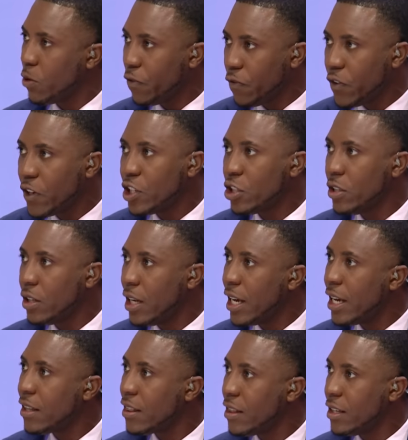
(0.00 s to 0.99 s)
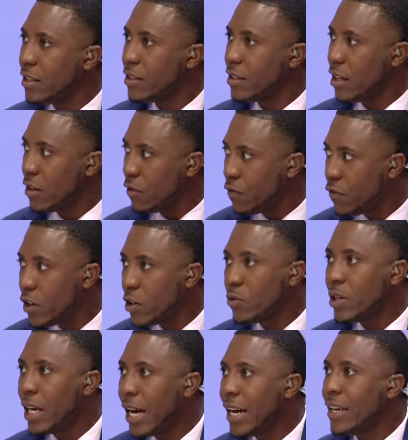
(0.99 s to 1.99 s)
professional athletes at the
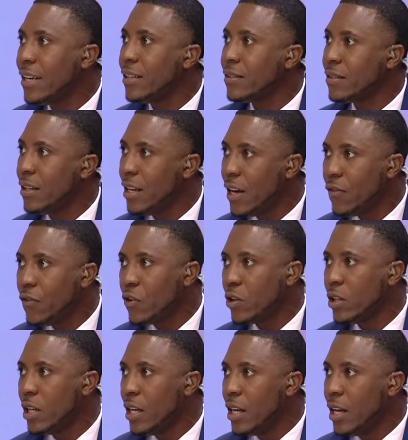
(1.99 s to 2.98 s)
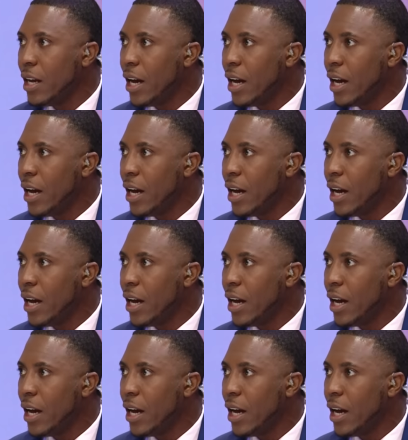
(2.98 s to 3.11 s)
very highest level,